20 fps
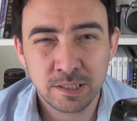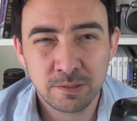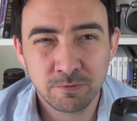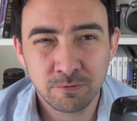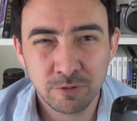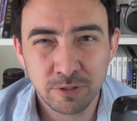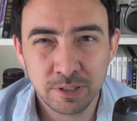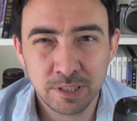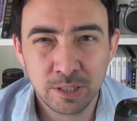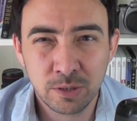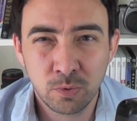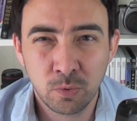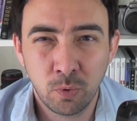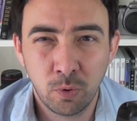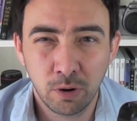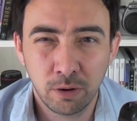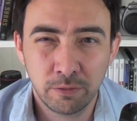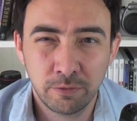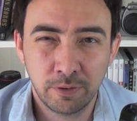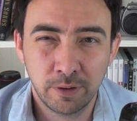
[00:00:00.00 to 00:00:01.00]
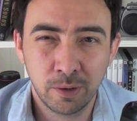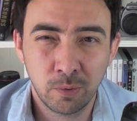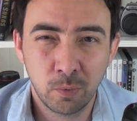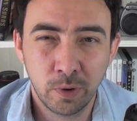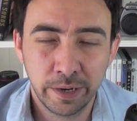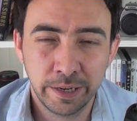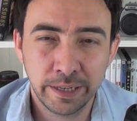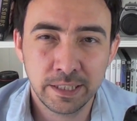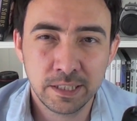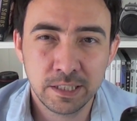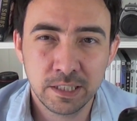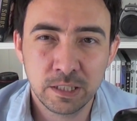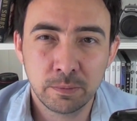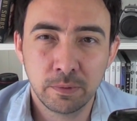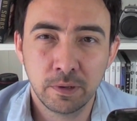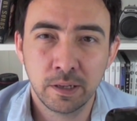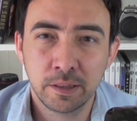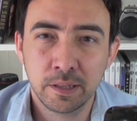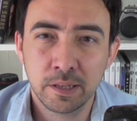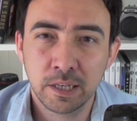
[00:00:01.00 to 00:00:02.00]
really qualify why it is, but
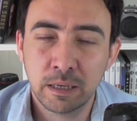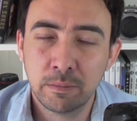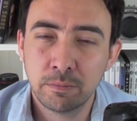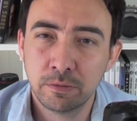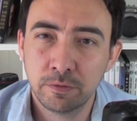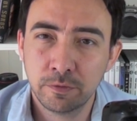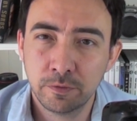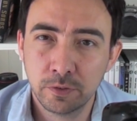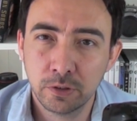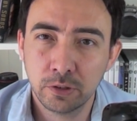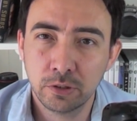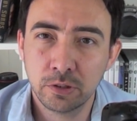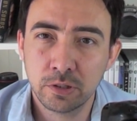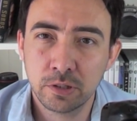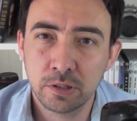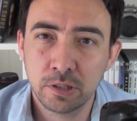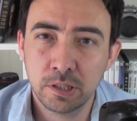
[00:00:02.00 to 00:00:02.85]
I think I preferred